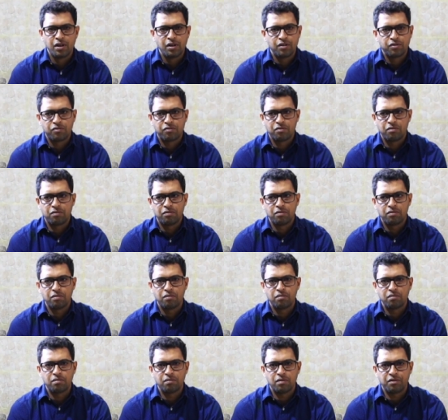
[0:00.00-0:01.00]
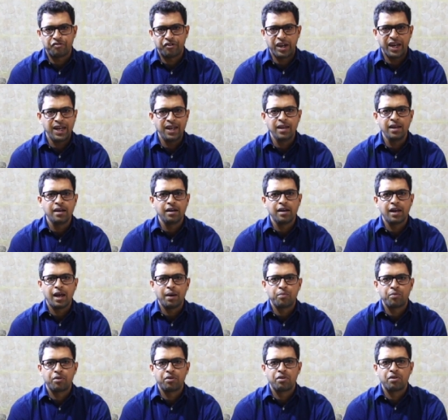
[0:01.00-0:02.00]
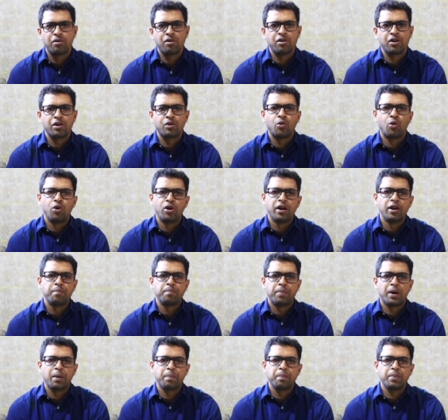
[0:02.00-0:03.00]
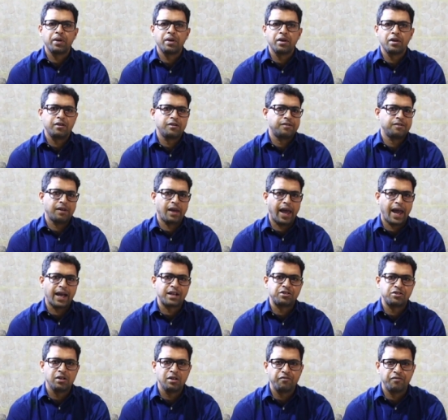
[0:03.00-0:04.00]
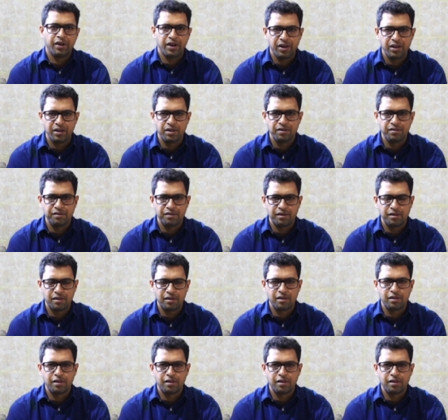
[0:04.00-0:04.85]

So training a Labrador or a Golden pup is actually very easy.